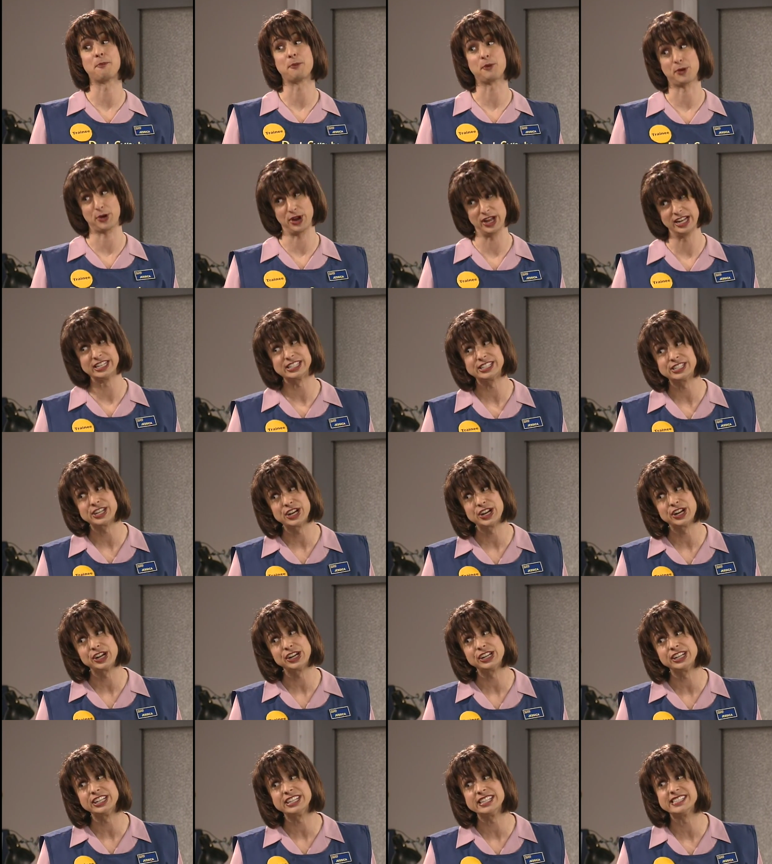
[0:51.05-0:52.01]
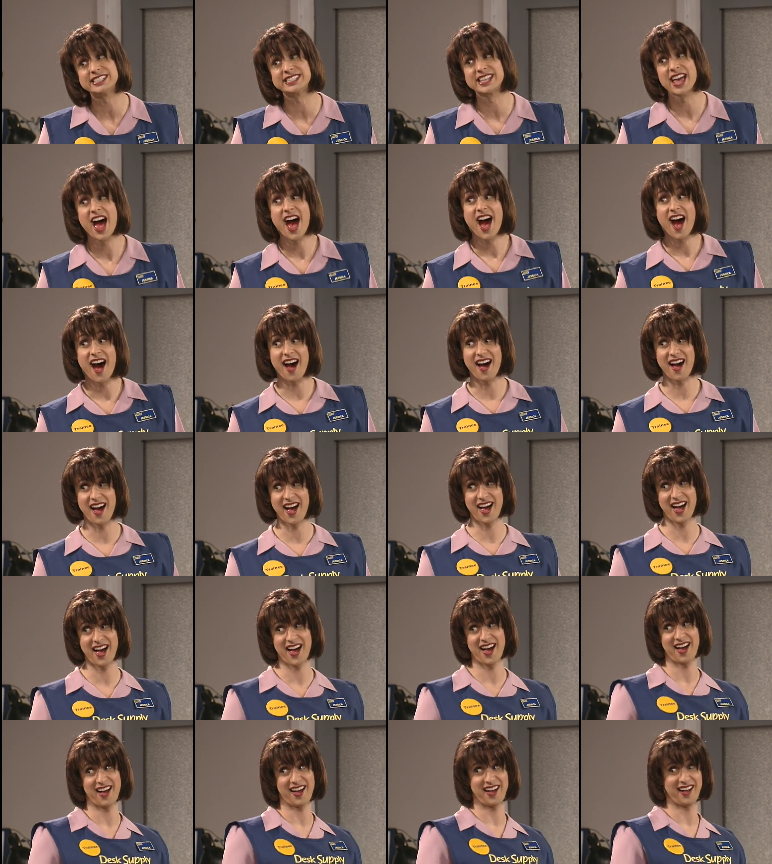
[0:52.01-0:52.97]
printers?
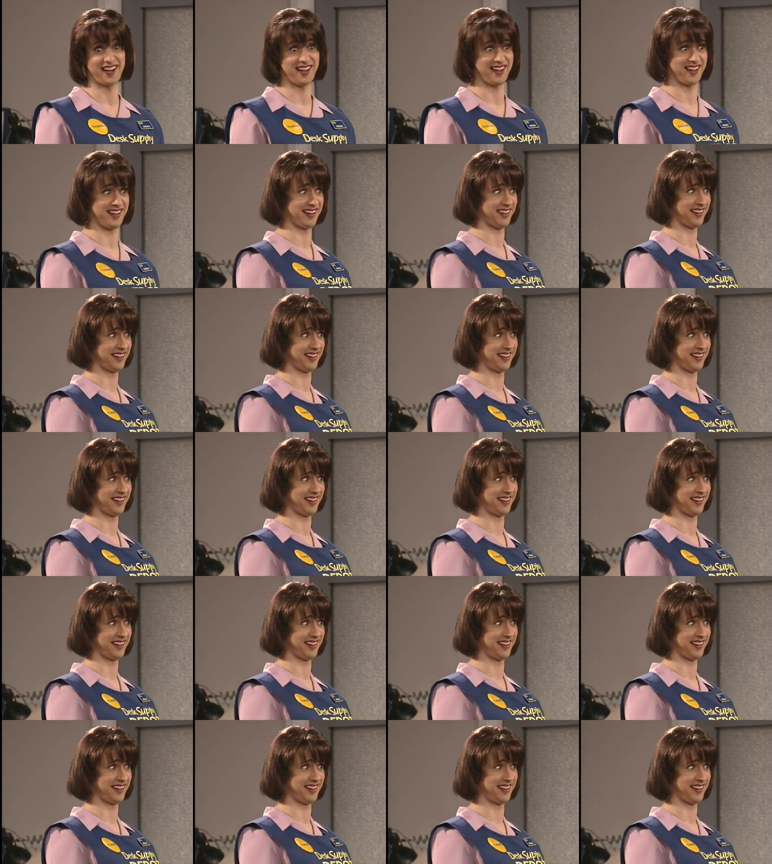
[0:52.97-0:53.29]
Uh.